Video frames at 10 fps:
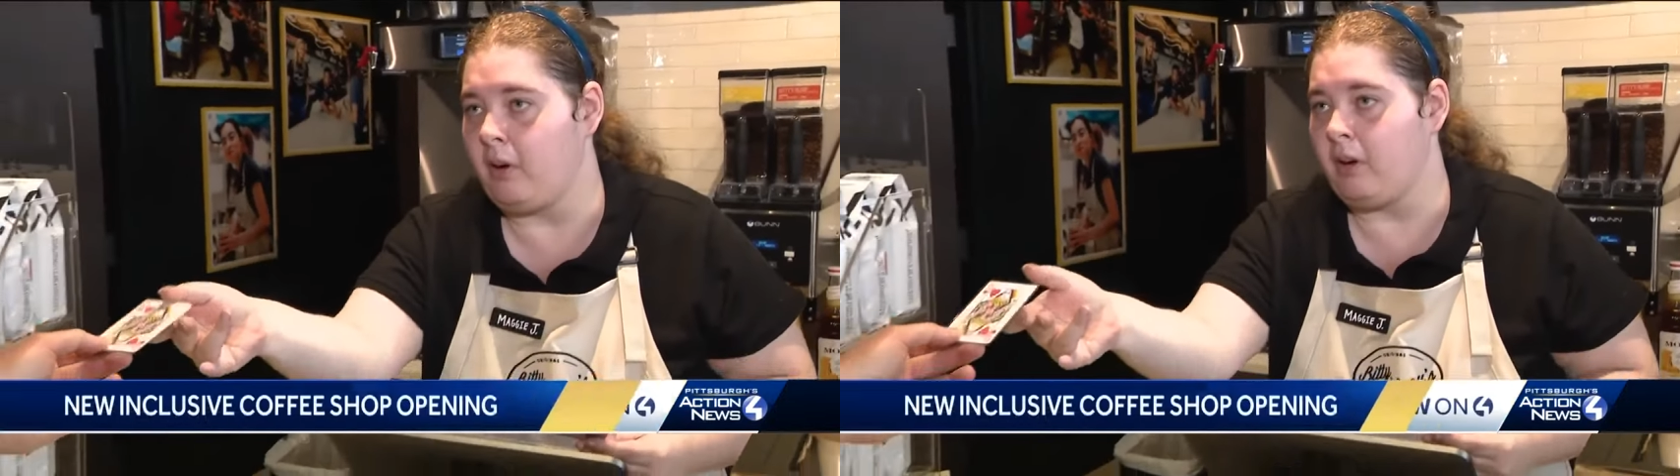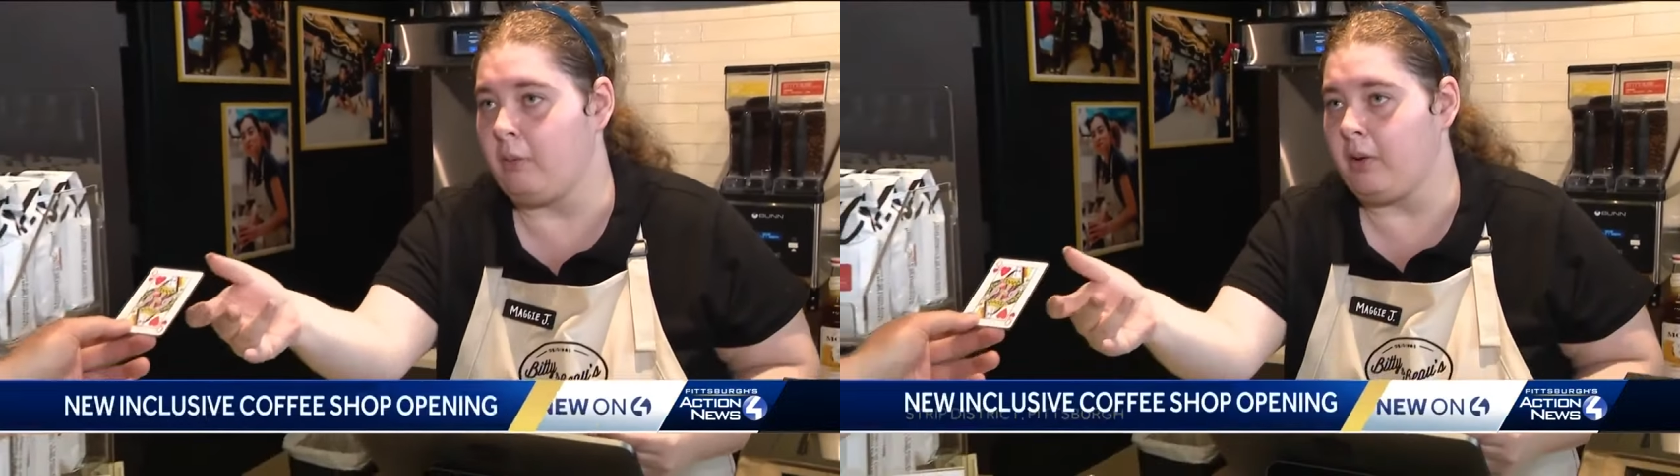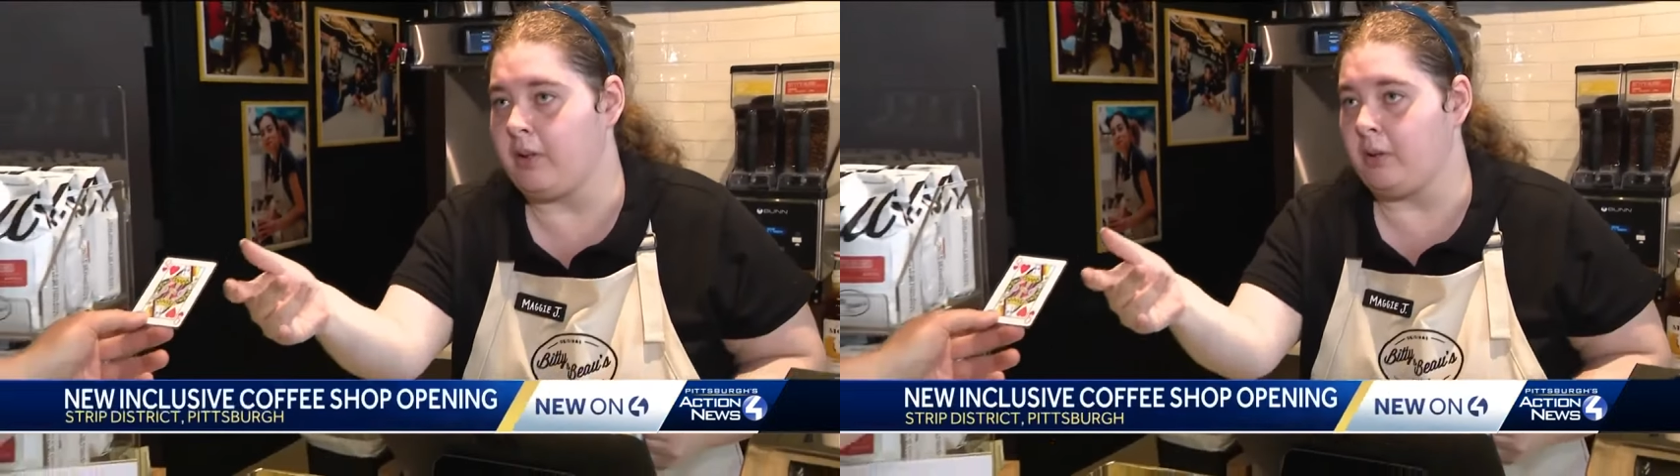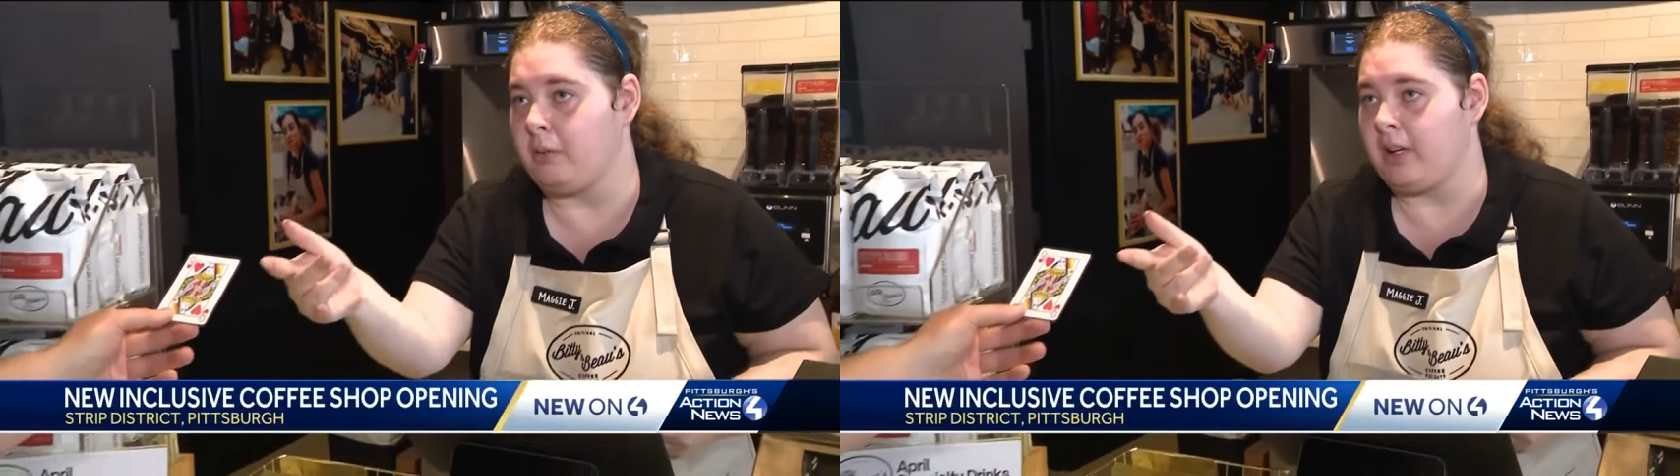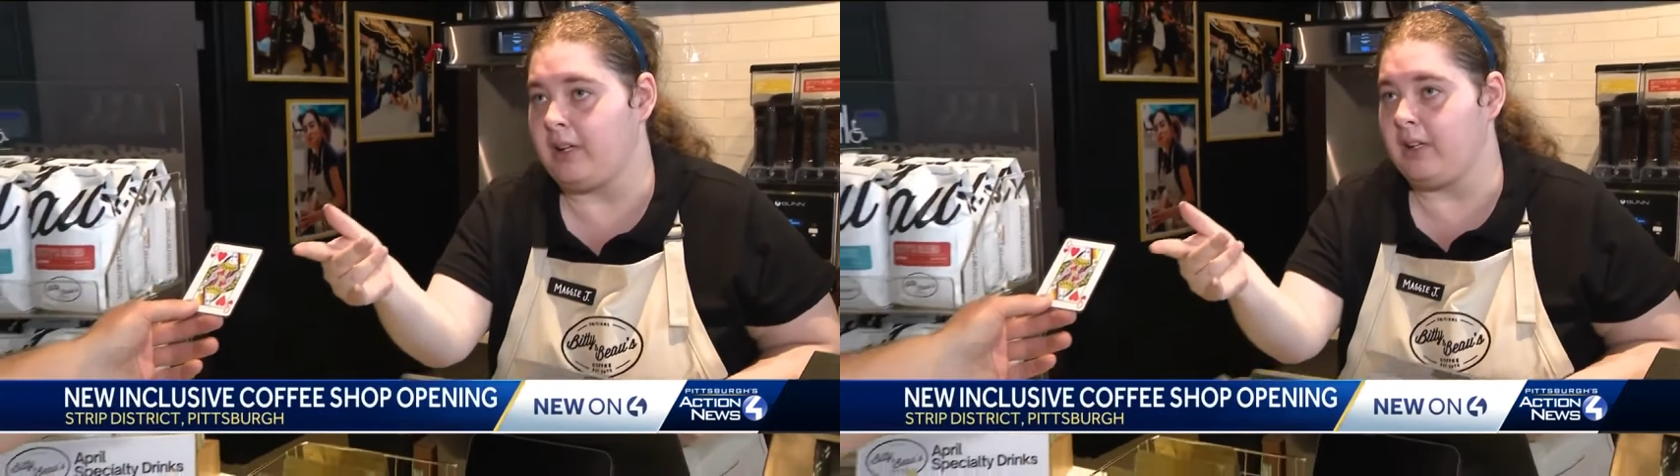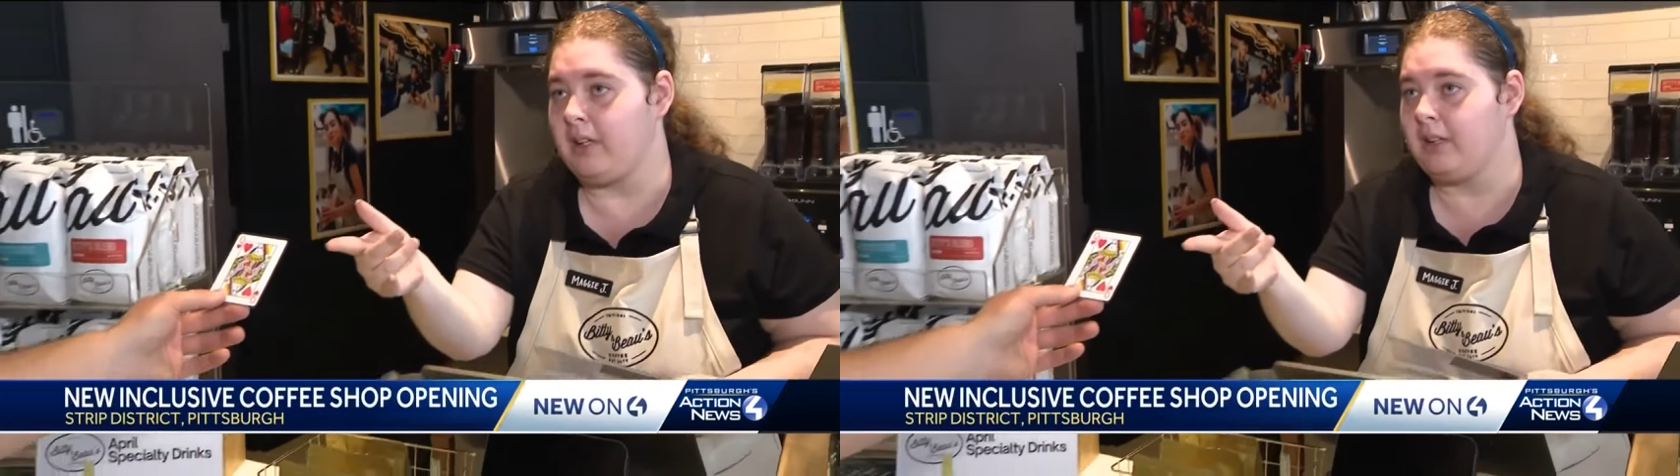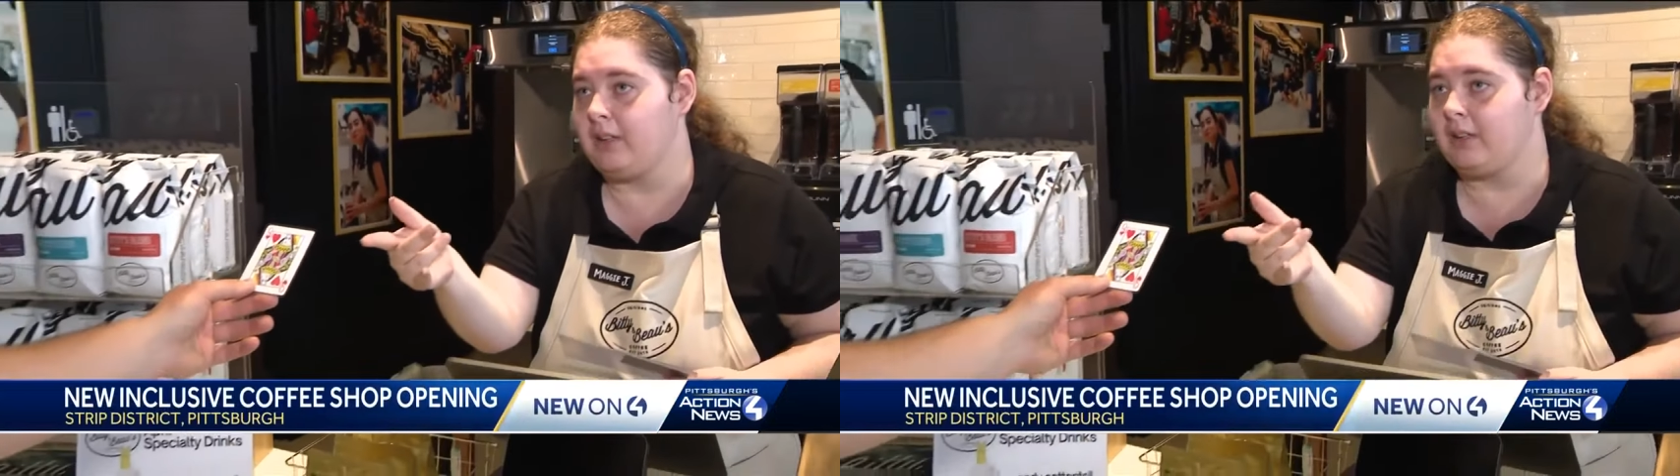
bar when you're ready.